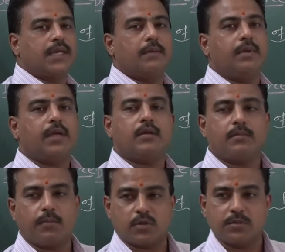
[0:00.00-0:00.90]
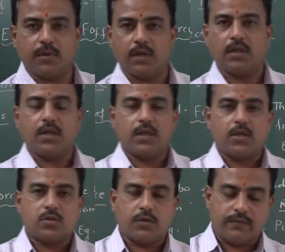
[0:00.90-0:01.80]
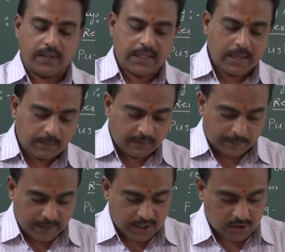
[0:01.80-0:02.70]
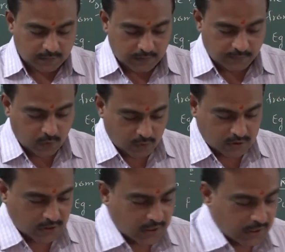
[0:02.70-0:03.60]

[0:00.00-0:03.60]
can be possible. So with the help of application of the force,